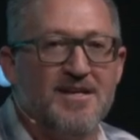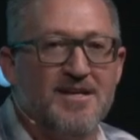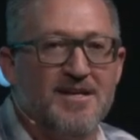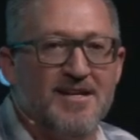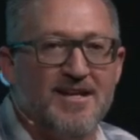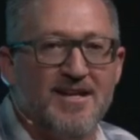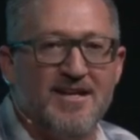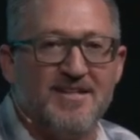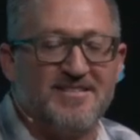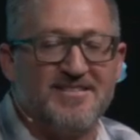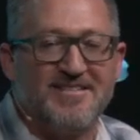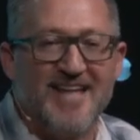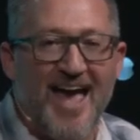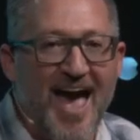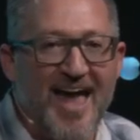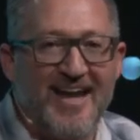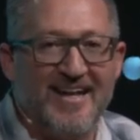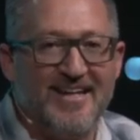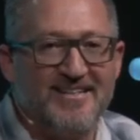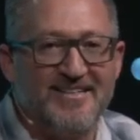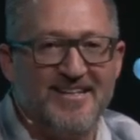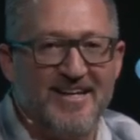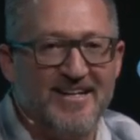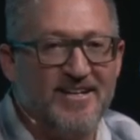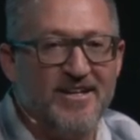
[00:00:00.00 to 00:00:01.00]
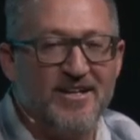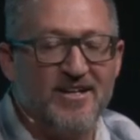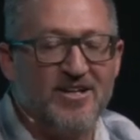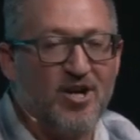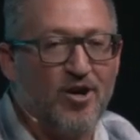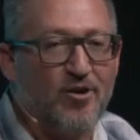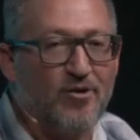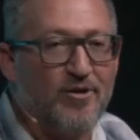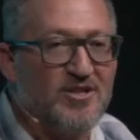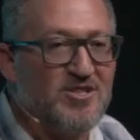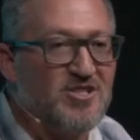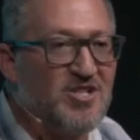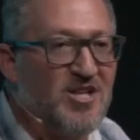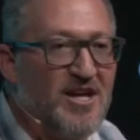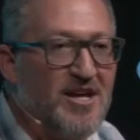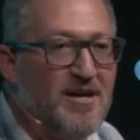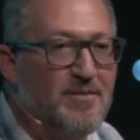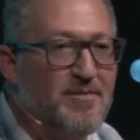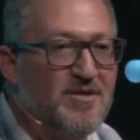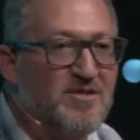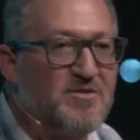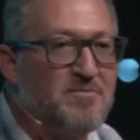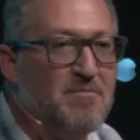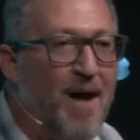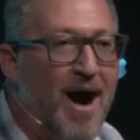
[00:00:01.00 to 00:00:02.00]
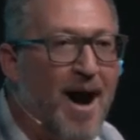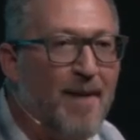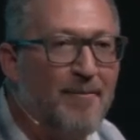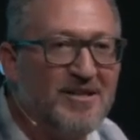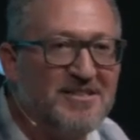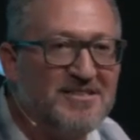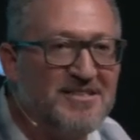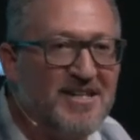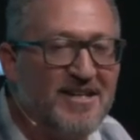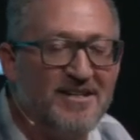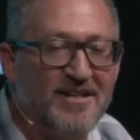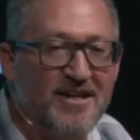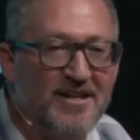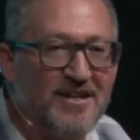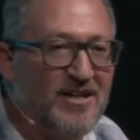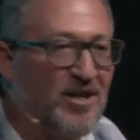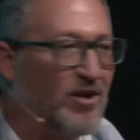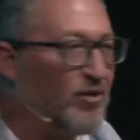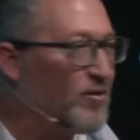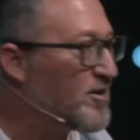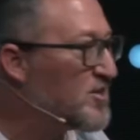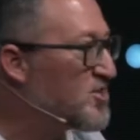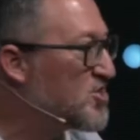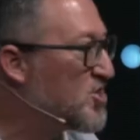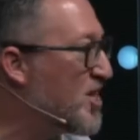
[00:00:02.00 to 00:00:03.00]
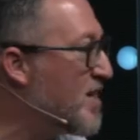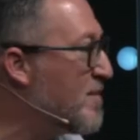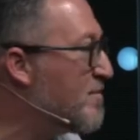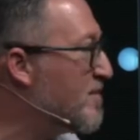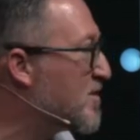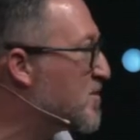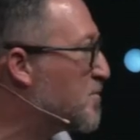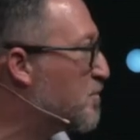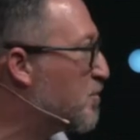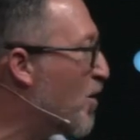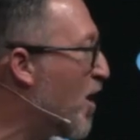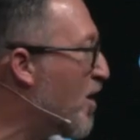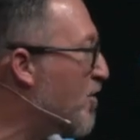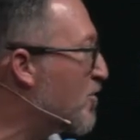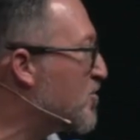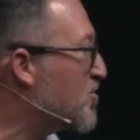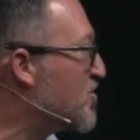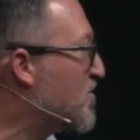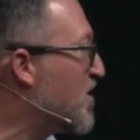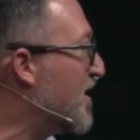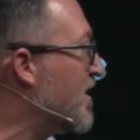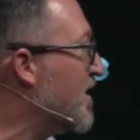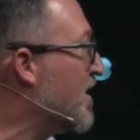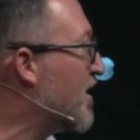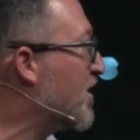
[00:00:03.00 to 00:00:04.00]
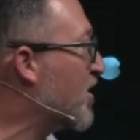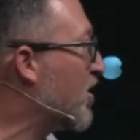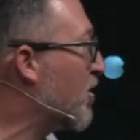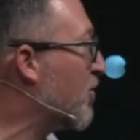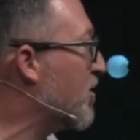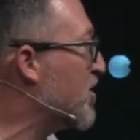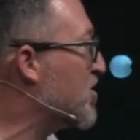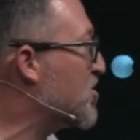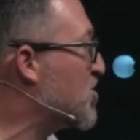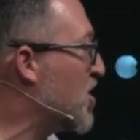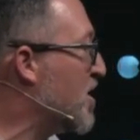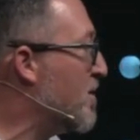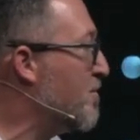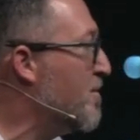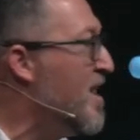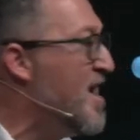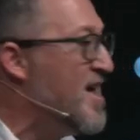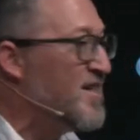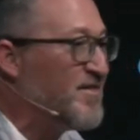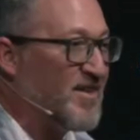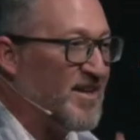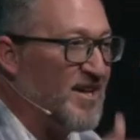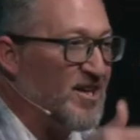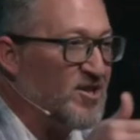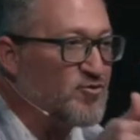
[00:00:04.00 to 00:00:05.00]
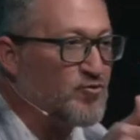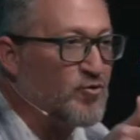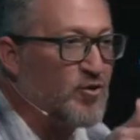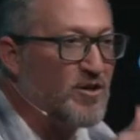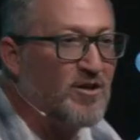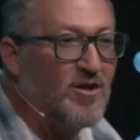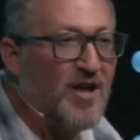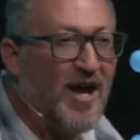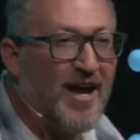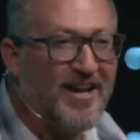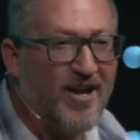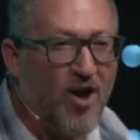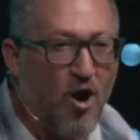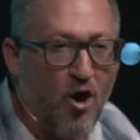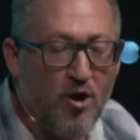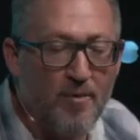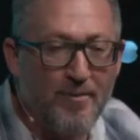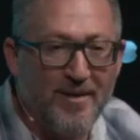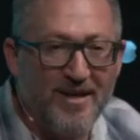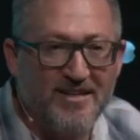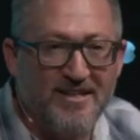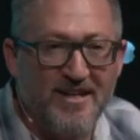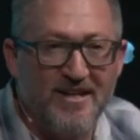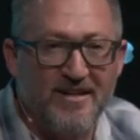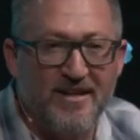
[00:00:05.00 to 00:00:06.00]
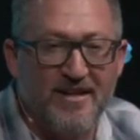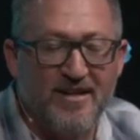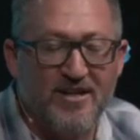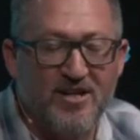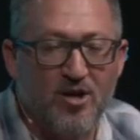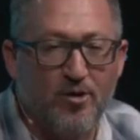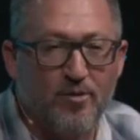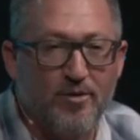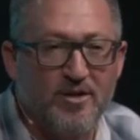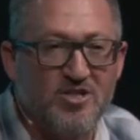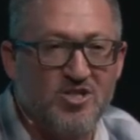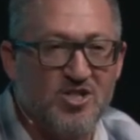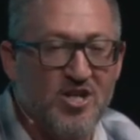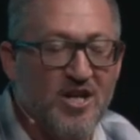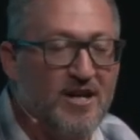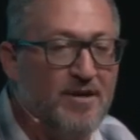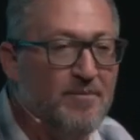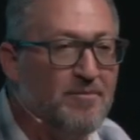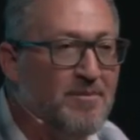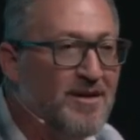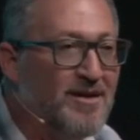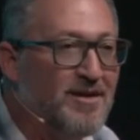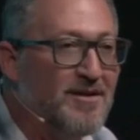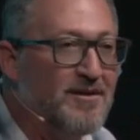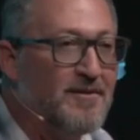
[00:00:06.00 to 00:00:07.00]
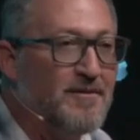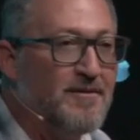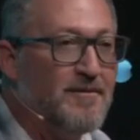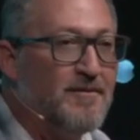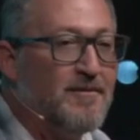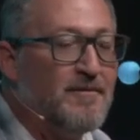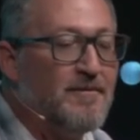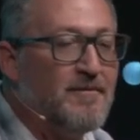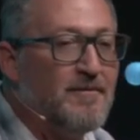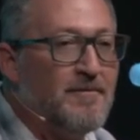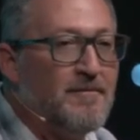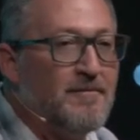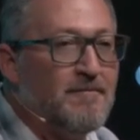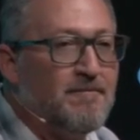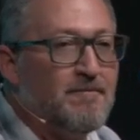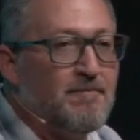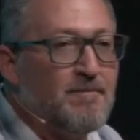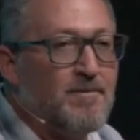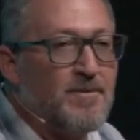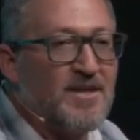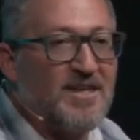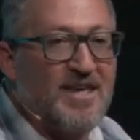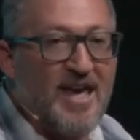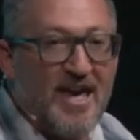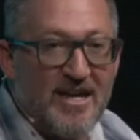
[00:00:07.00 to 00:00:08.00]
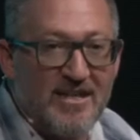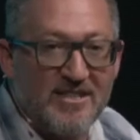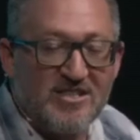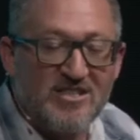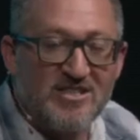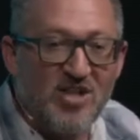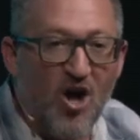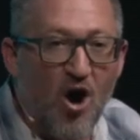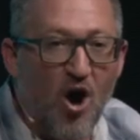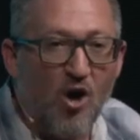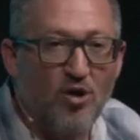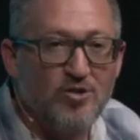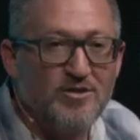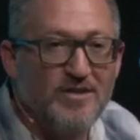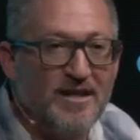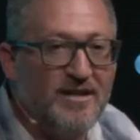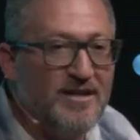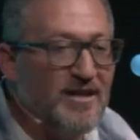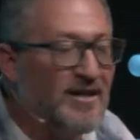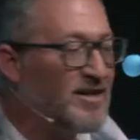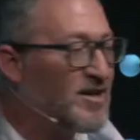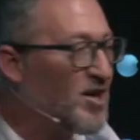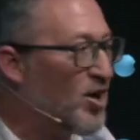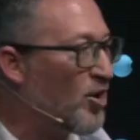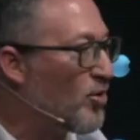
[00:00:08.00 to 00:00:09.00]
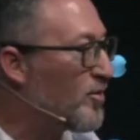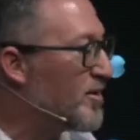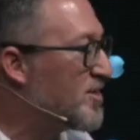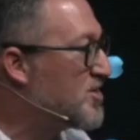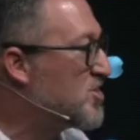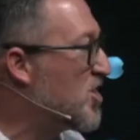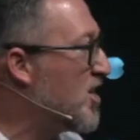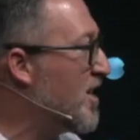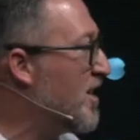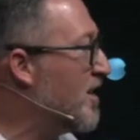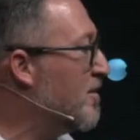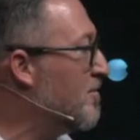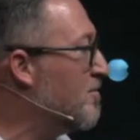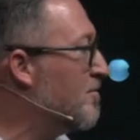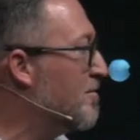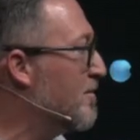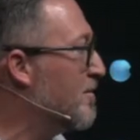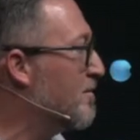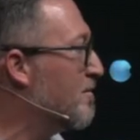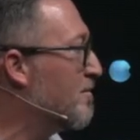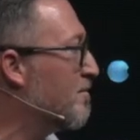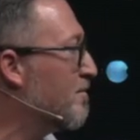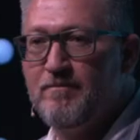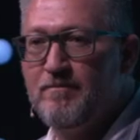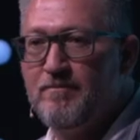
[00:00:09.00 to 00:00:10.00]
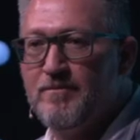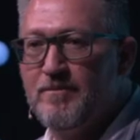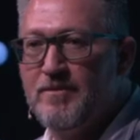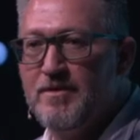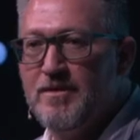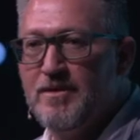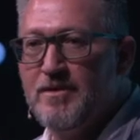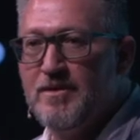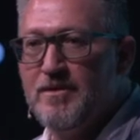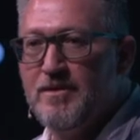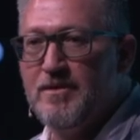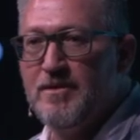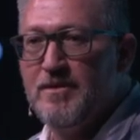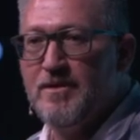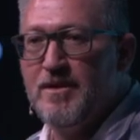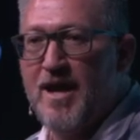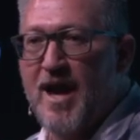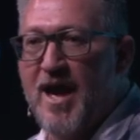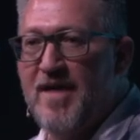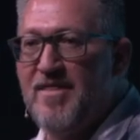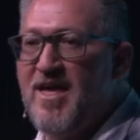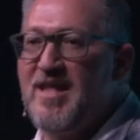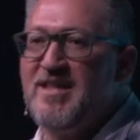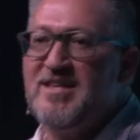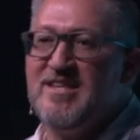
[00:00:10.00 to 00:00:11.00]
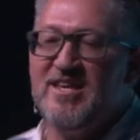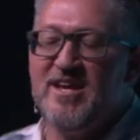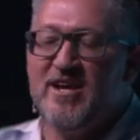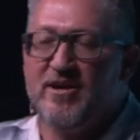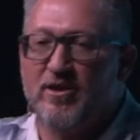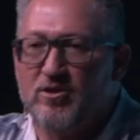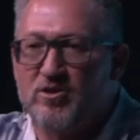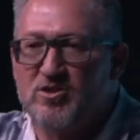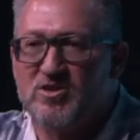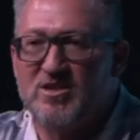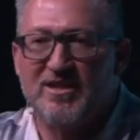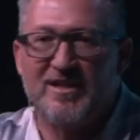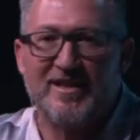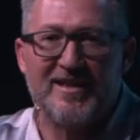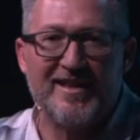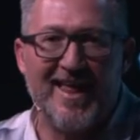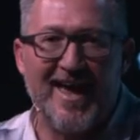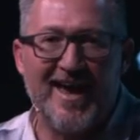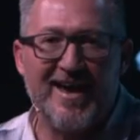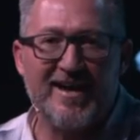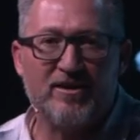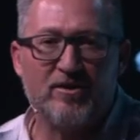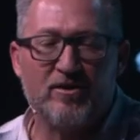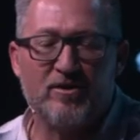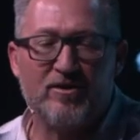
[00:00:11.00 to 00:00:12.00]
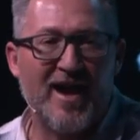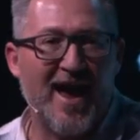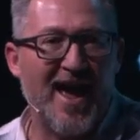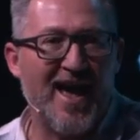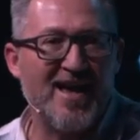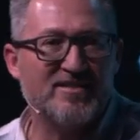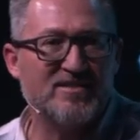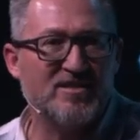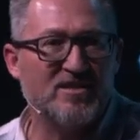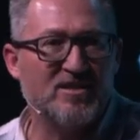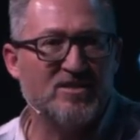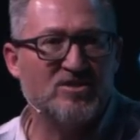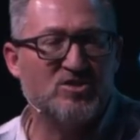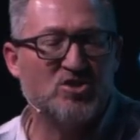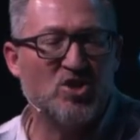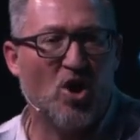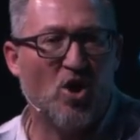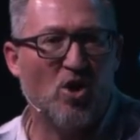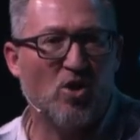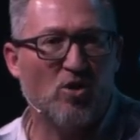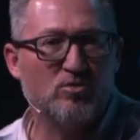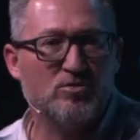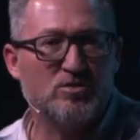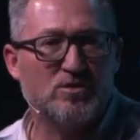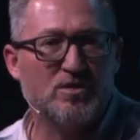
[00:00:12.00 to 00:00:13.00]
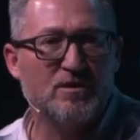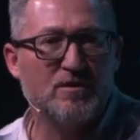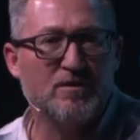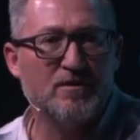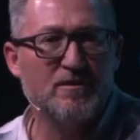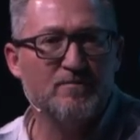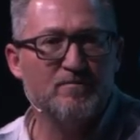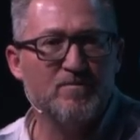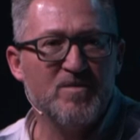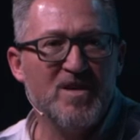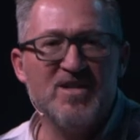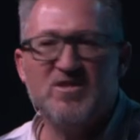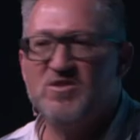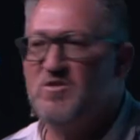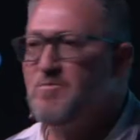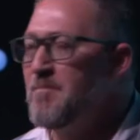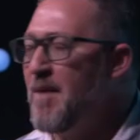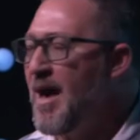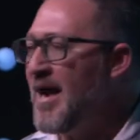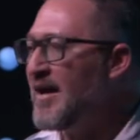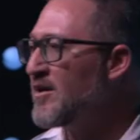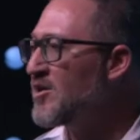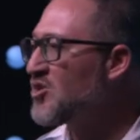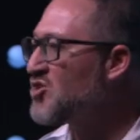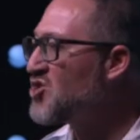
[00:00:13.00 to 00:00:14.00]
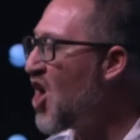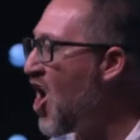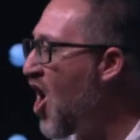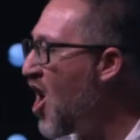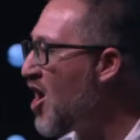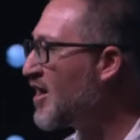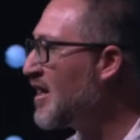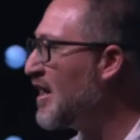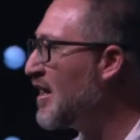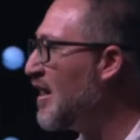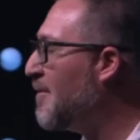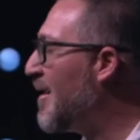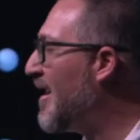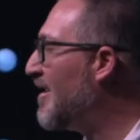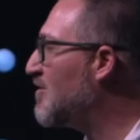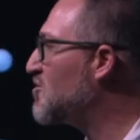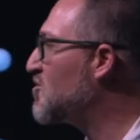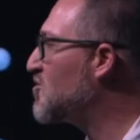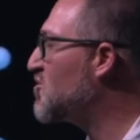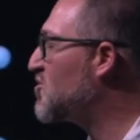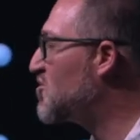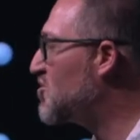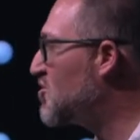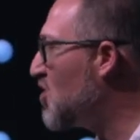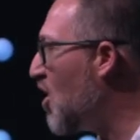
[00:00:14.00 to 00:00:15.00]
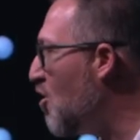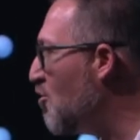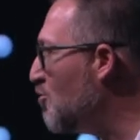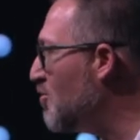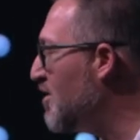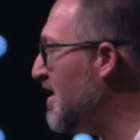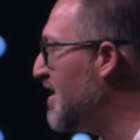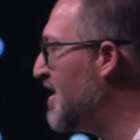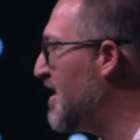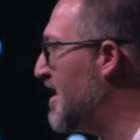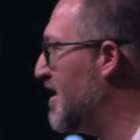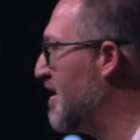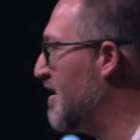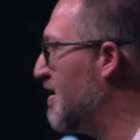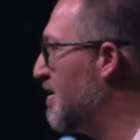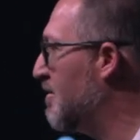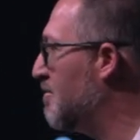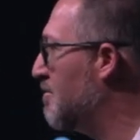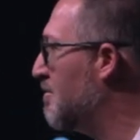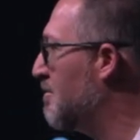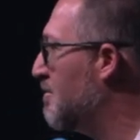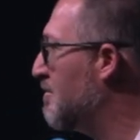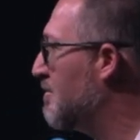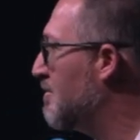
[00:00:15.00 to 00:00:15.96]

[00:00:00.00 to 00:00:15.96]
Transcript: His daddy didn't encourage him. His mama didn't encourage him. His brothers didn't encourage him. The Israelite army didn't encourage him. King Saul didn't encourage him. And then years later, as an adult, his men are talking about stoning him